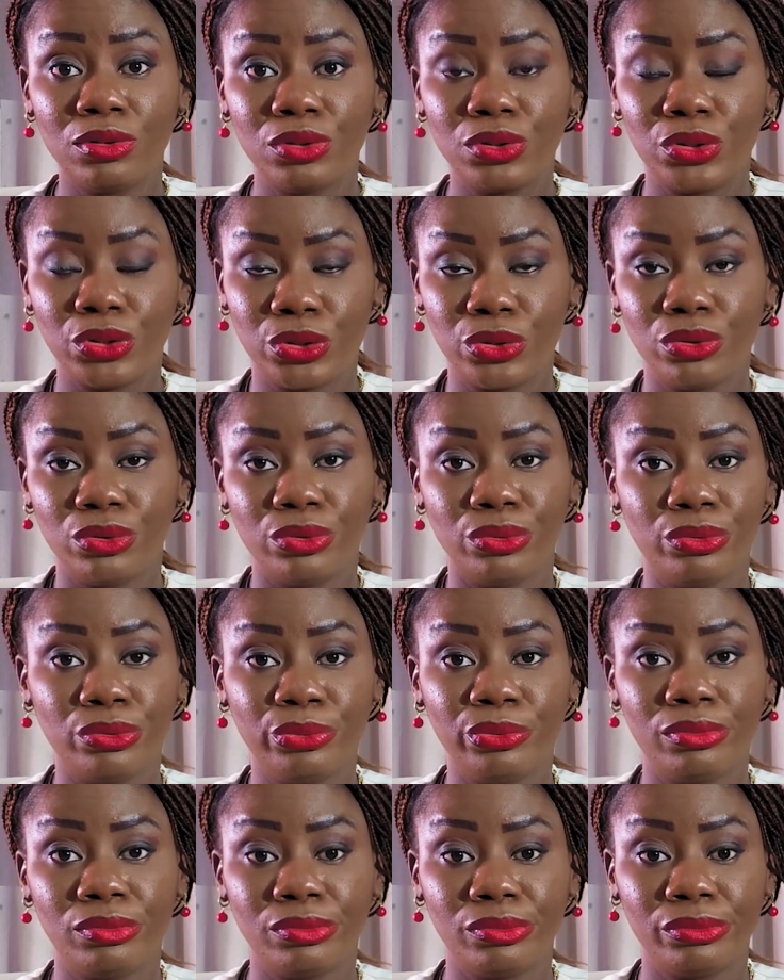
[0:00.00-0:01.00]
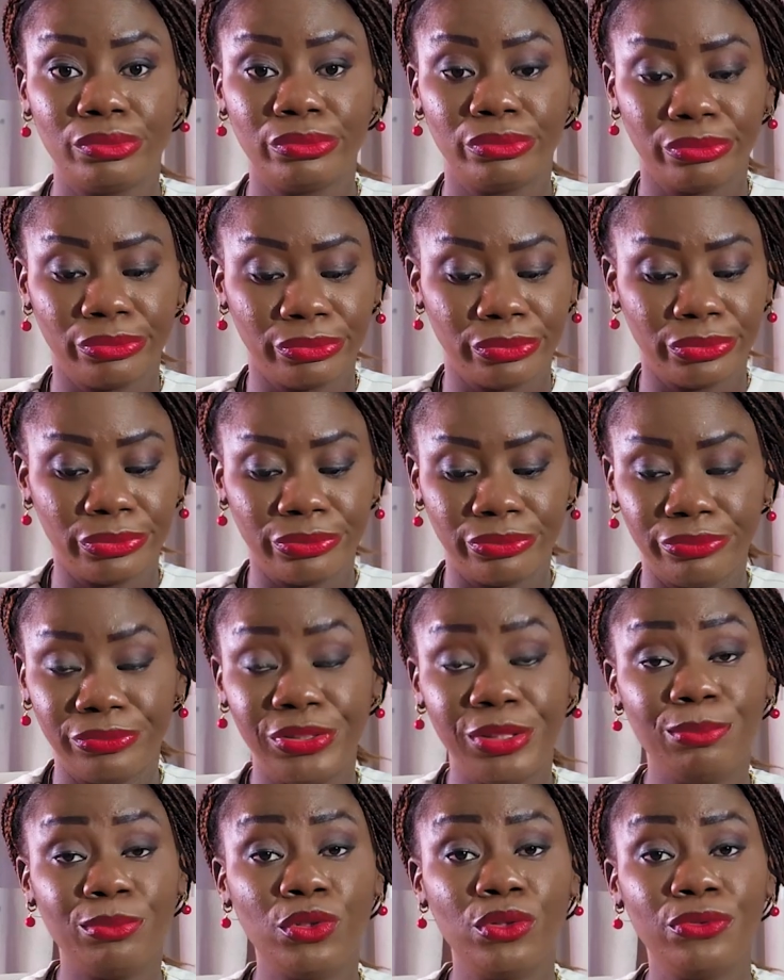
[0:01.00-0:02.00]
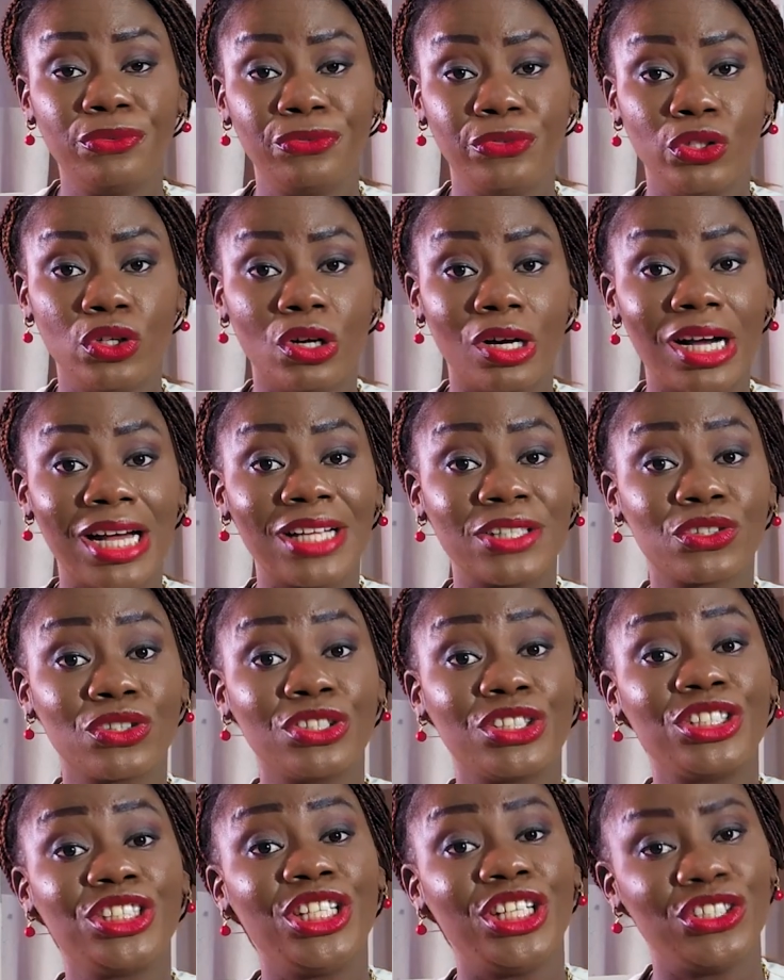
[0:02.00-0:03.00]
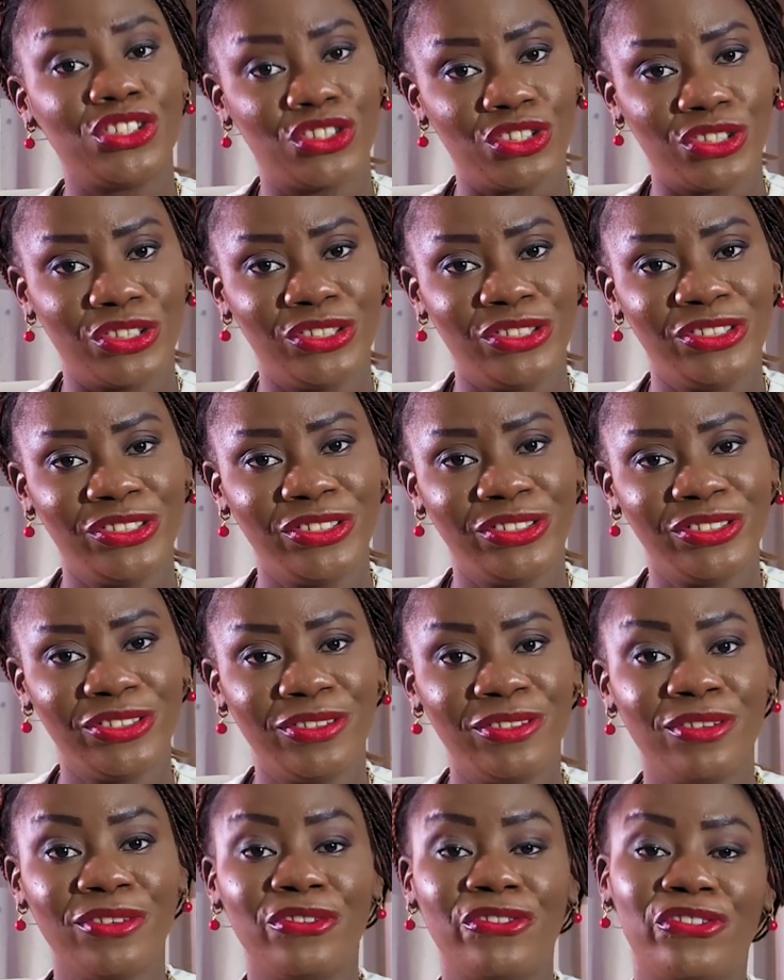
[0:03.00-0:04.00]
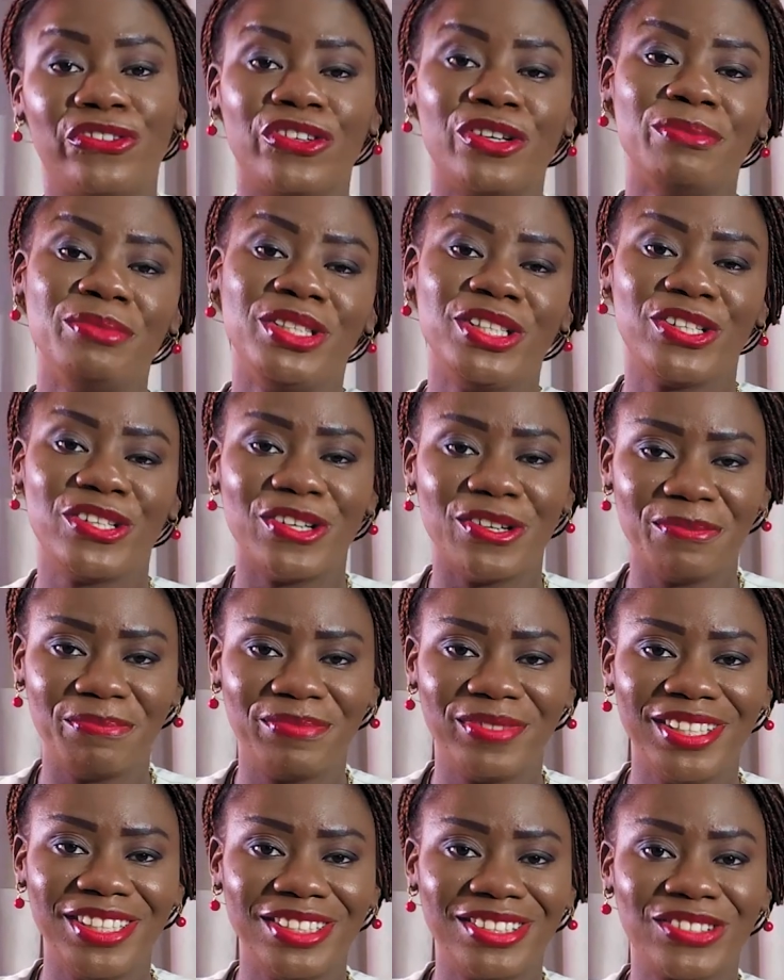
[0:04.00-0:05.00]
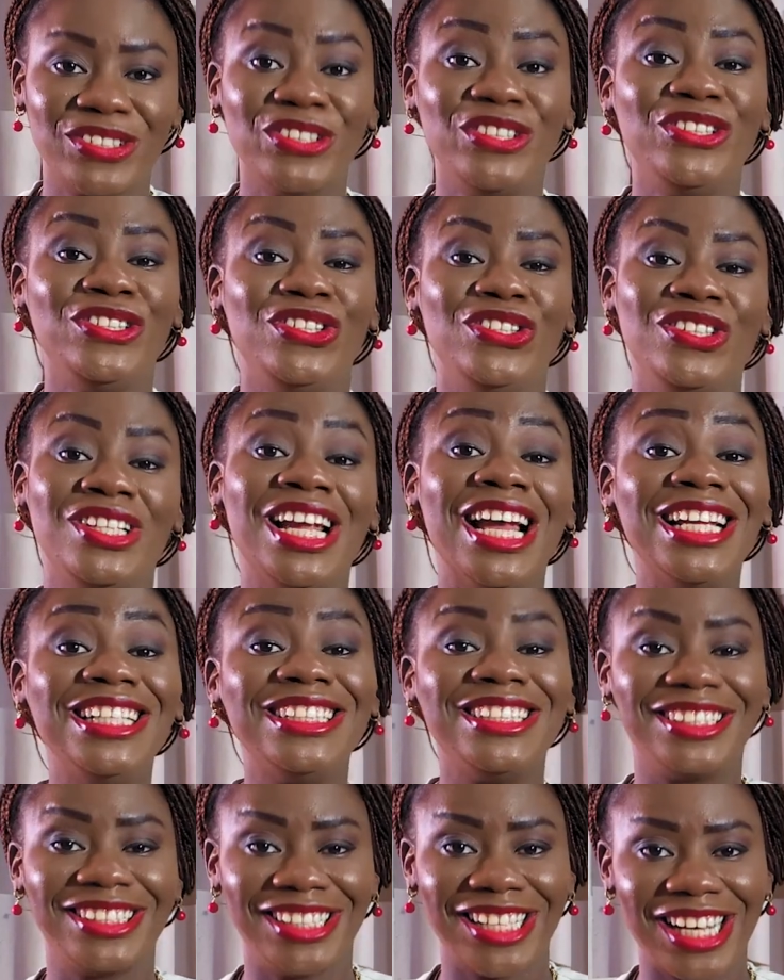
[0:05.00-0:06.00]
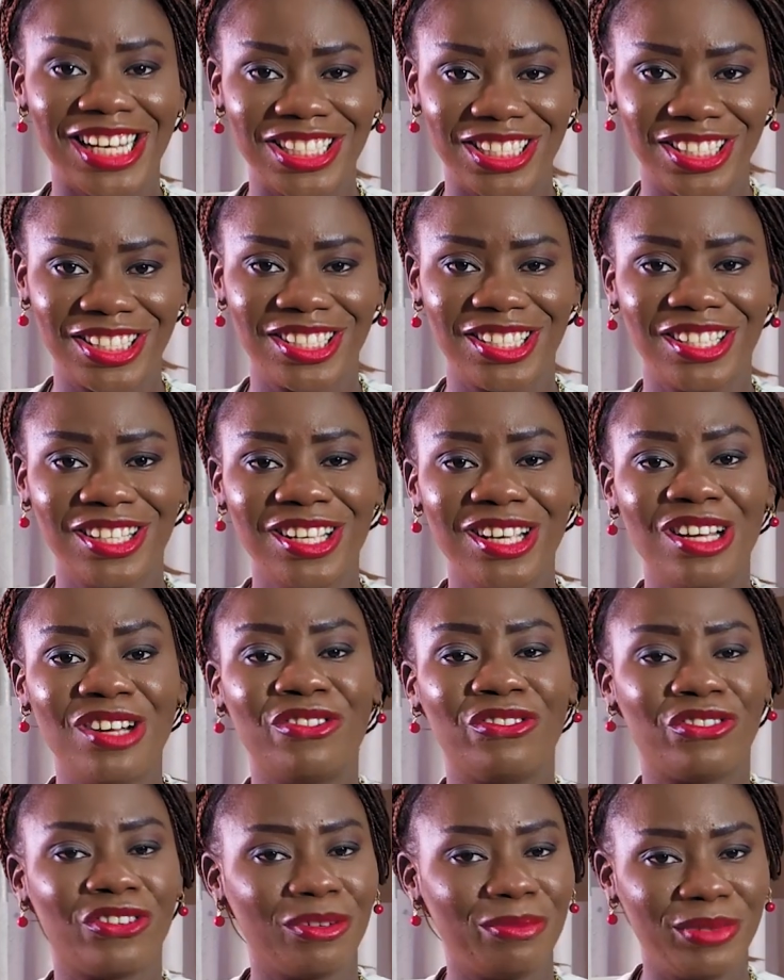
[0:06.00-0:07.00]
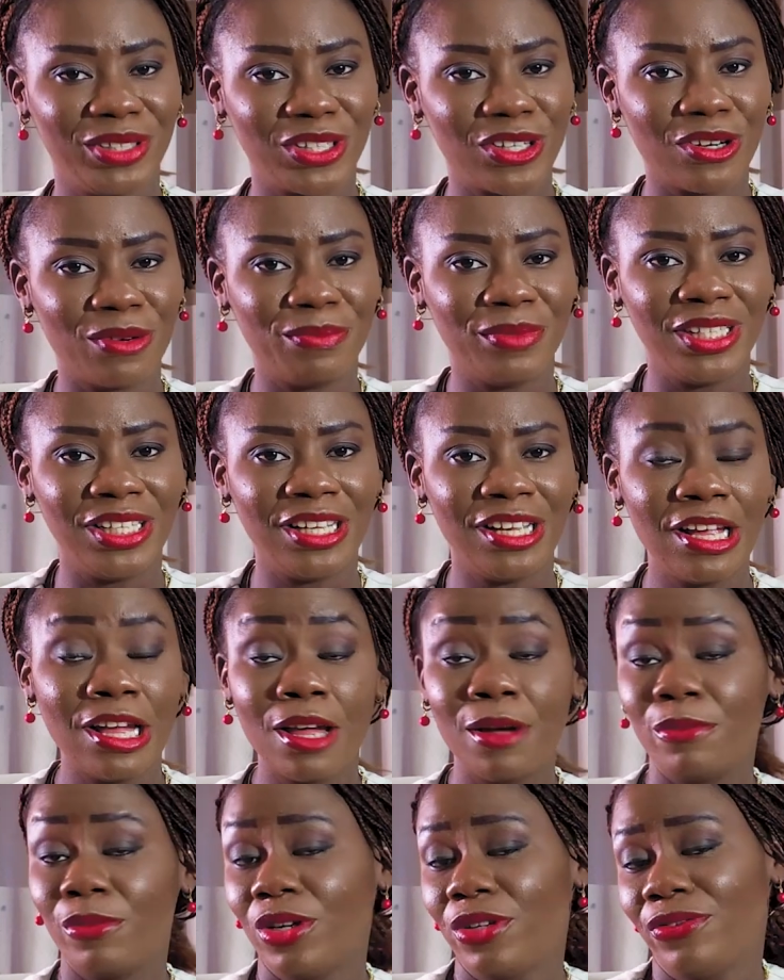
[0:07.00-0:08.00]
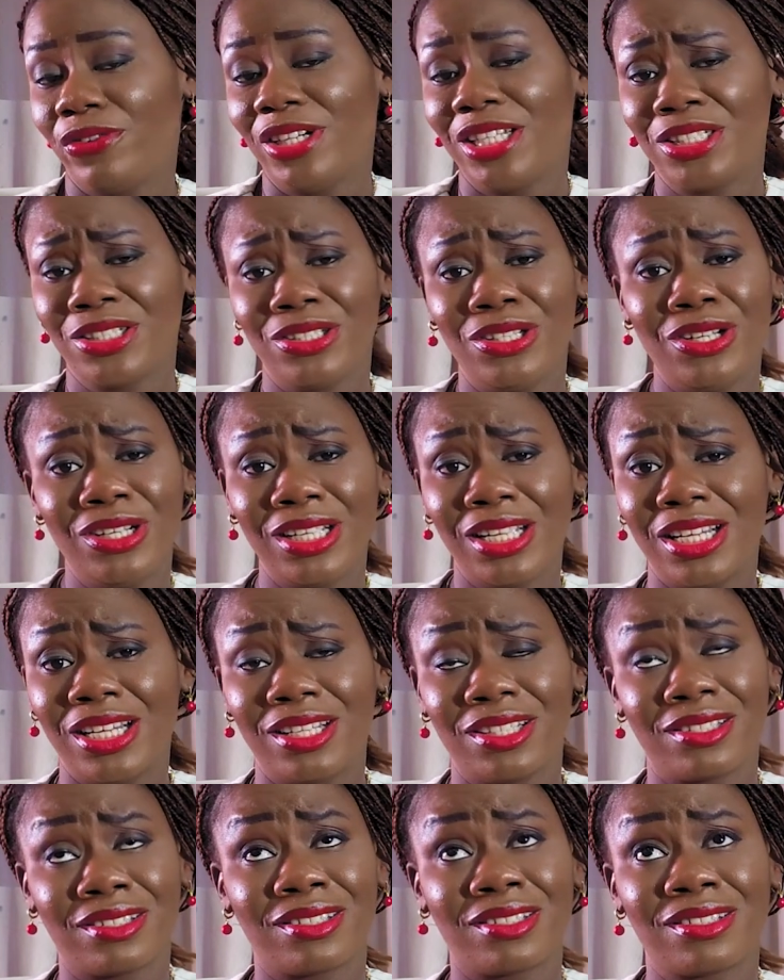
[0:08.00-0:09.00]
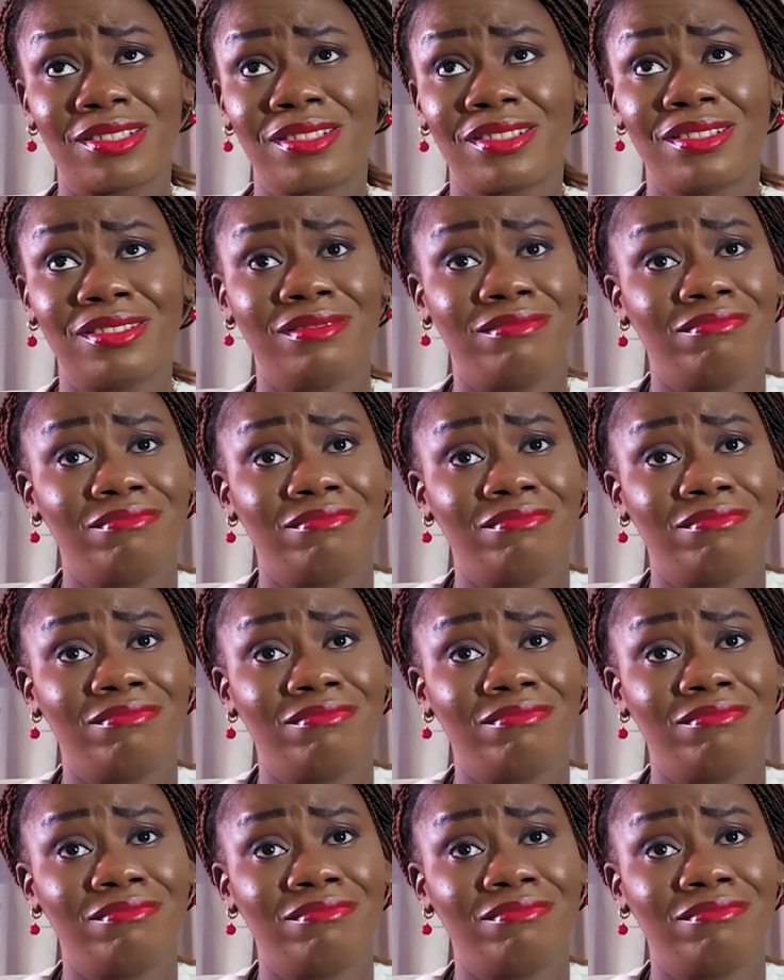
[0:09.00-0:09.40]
to remove your association from the company, so you get detached from the company. But for as long as